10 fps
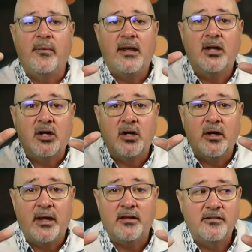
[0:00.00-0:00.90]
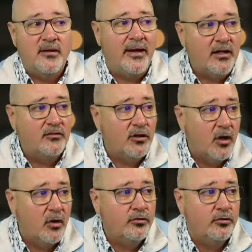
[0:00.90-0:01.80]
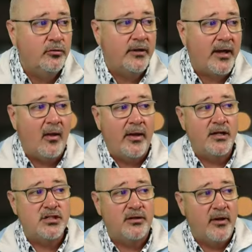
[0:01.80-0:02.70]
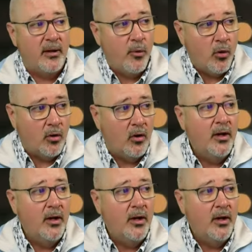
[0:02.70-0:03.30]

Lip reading: here is the link to go to the CalHFA portal.